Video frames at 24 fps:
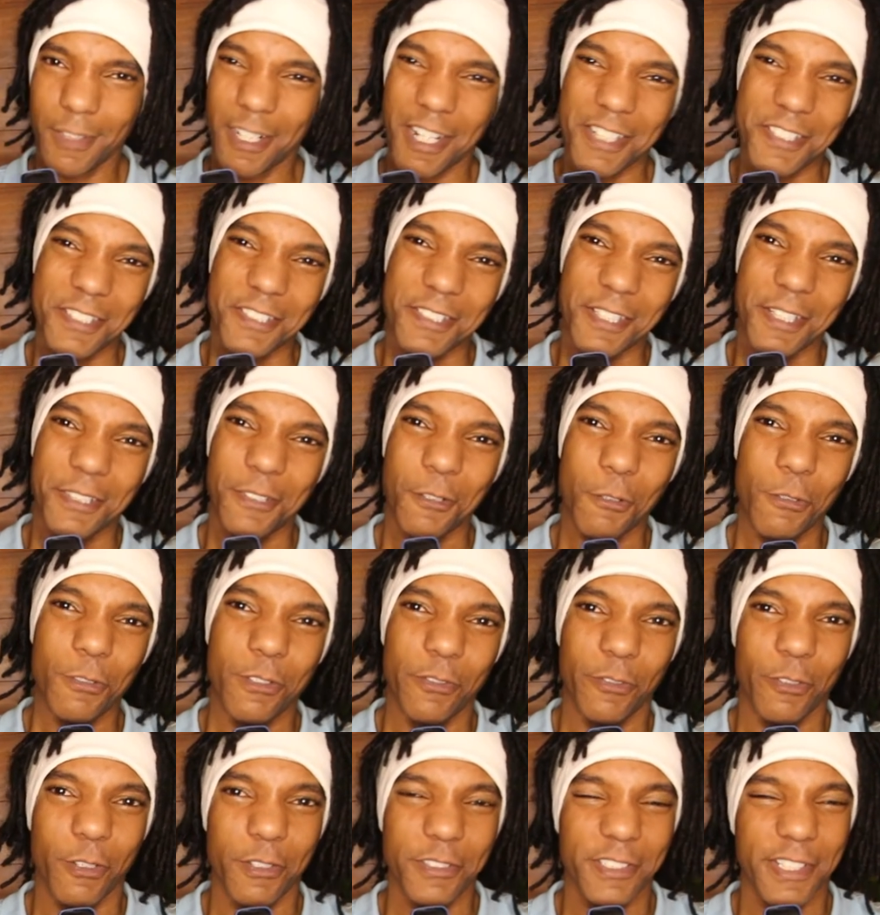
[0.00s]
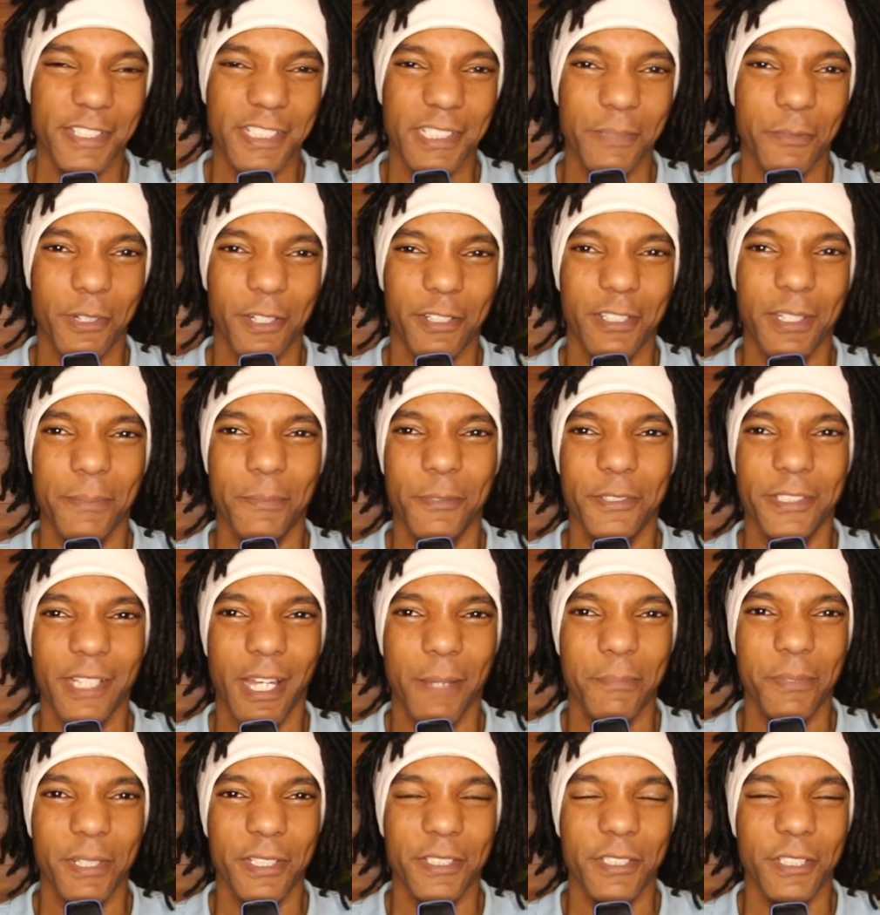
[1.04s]
I should say third of all, since I'm on a couple
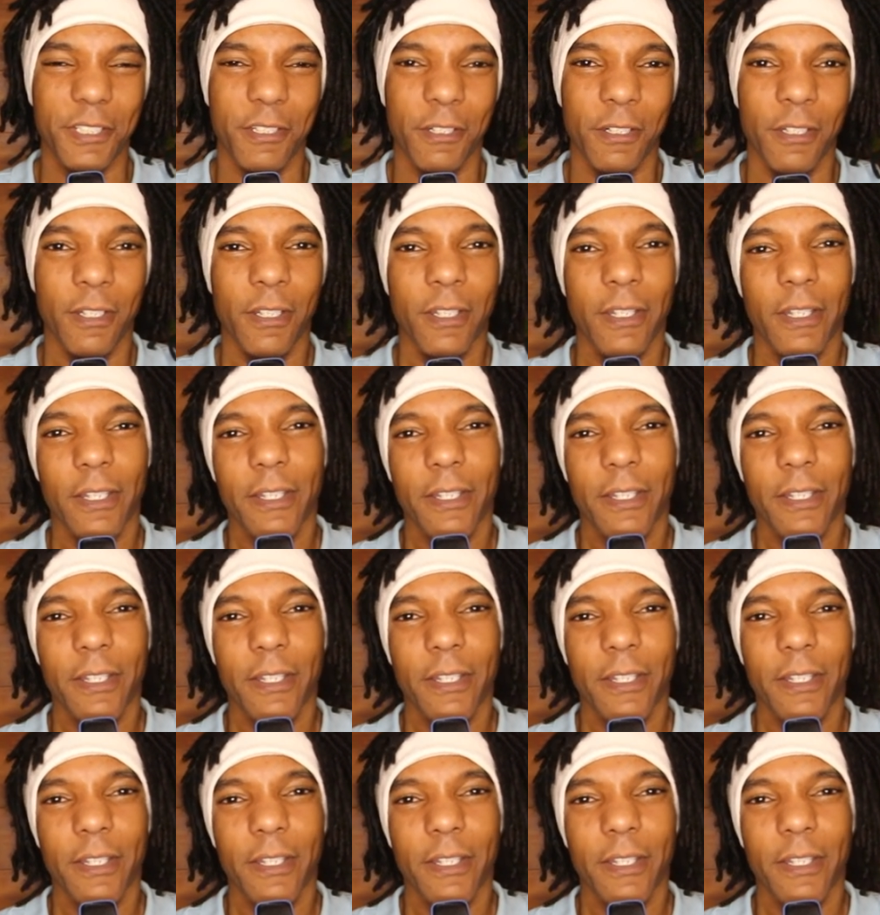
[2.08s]
topics here,